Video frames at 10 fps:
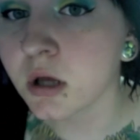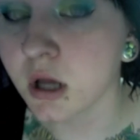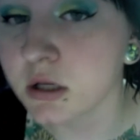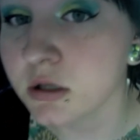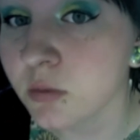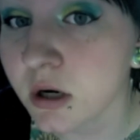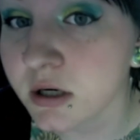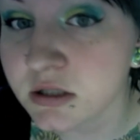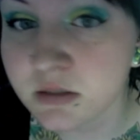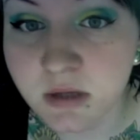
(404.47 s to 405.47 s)
And you want
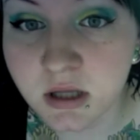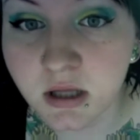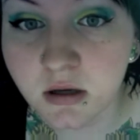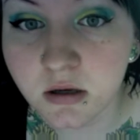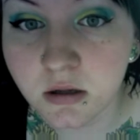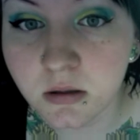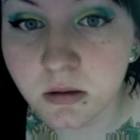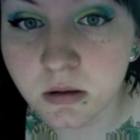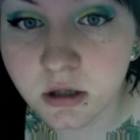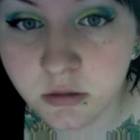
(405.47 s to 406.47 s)
it to be a
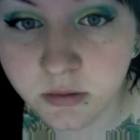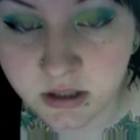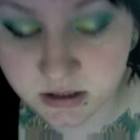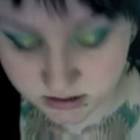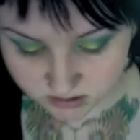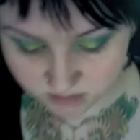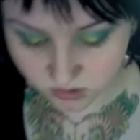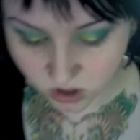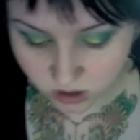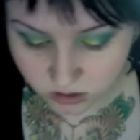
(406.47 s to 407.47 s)
little bit
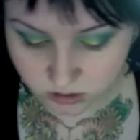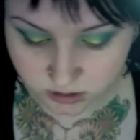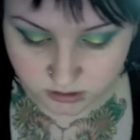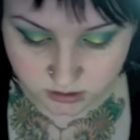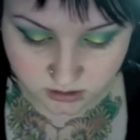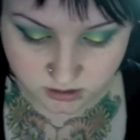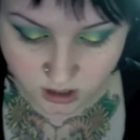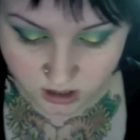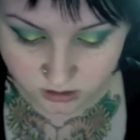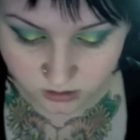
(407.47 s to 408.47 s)
smaller than the
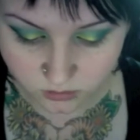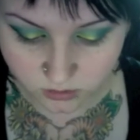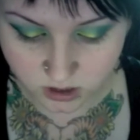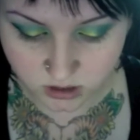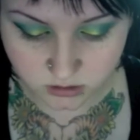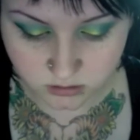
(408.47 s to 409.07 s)
other one.